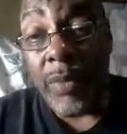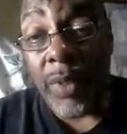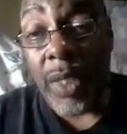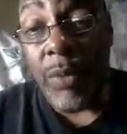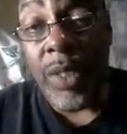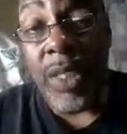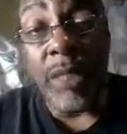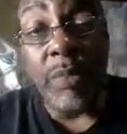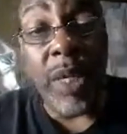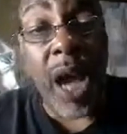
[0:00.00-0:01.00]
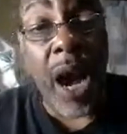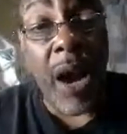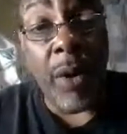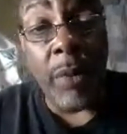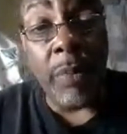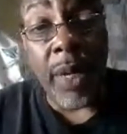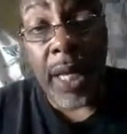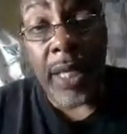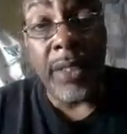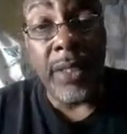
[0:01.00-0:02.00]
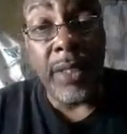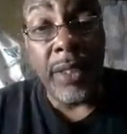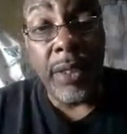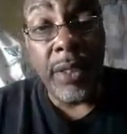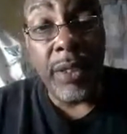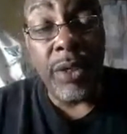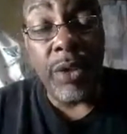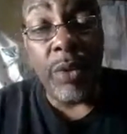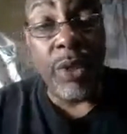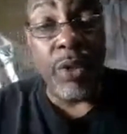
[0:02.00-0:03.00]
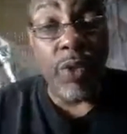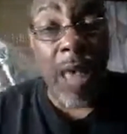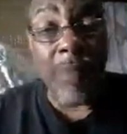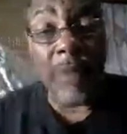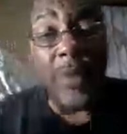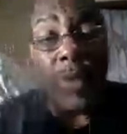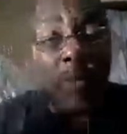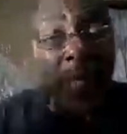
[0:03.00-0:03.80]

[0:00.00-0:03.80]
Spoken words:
It would just be our place. When you drive up